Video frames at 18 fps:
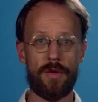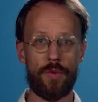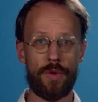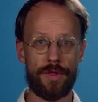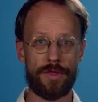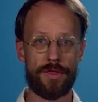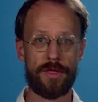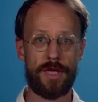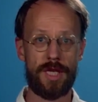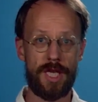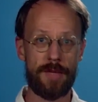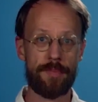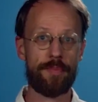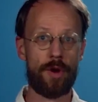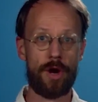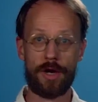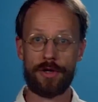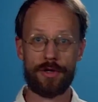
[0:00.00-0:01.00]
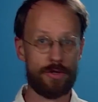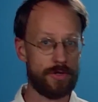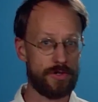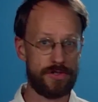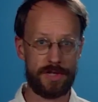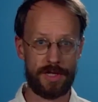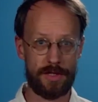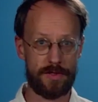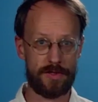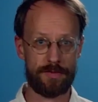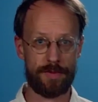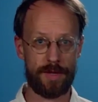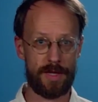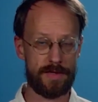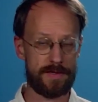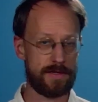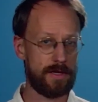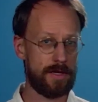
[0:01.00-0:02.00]
with key partners in
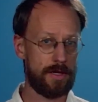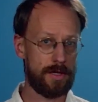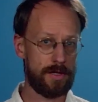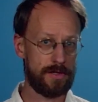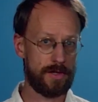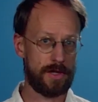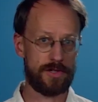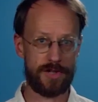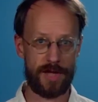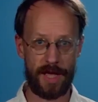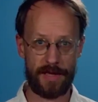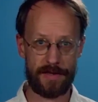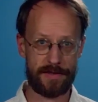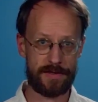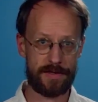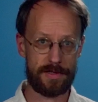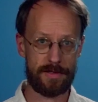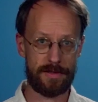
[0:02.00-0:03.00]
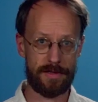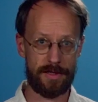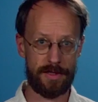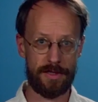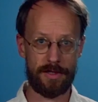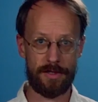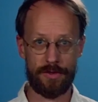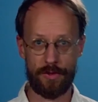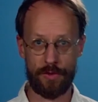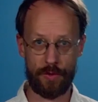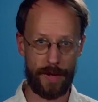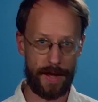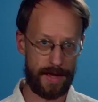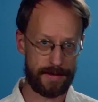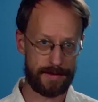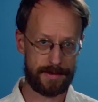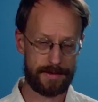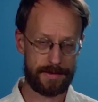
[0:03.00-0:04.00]
space, such as the
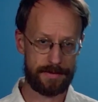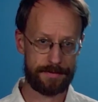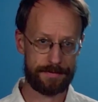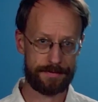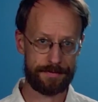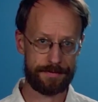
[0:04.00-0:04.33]
US.